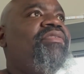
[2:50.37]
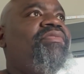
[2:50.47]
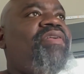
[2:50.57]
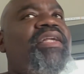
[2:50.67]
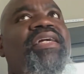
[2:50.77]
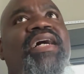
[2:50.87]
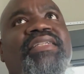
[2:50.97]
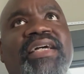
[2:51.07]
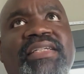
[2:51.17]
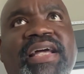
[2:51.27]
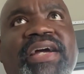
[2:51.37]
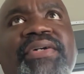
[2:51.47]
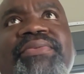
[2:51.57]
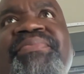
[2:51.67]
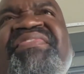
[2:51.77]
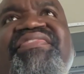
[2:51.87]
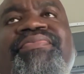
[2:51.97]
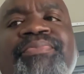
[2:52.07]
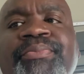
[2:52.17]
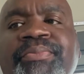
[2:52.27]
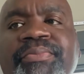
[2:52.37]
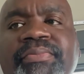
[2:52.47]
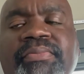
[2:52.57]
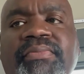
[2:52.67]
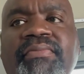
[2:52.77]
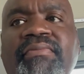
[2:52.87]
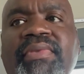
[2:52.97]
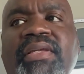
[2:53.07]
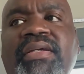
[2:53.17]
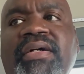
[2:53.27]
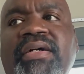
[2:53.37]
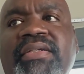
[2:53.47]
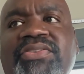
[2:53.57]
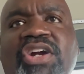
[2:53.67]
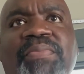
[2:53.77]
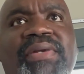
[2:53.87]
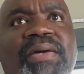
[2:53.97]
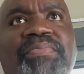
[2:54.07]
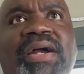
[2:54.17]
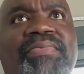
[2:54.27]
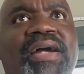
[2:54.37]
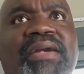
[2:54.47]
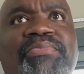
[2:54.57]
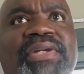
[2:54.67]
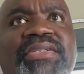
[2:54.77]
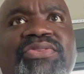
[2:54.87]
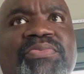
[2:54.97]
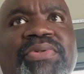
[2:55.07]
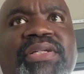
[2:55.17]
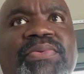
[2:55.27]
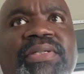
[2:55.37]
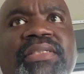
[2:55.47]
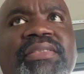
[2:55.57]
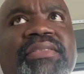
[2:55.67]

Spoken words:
I finally got that down. The tarping I kind of breezed through pretty quick.